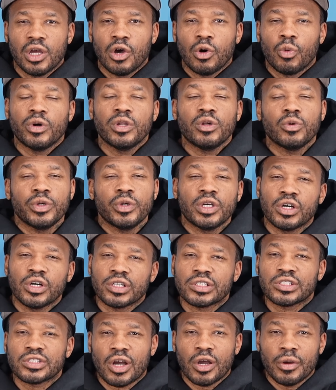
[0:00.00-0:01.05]
When are we going to
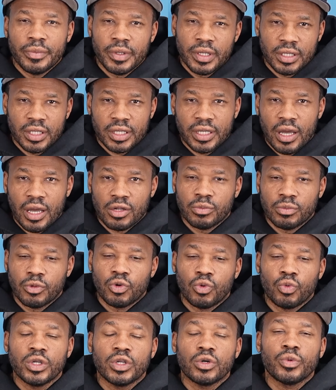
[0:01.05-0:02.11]
start being accountable?
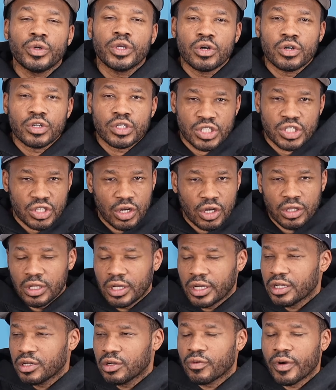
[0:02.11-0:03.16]
When are we going to start
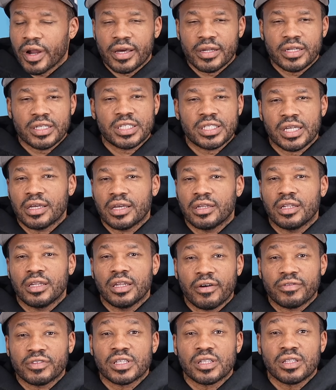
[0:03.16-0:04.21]
looking around and saying
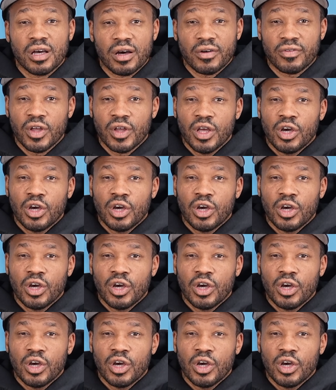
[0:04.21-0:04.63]
enough's enough?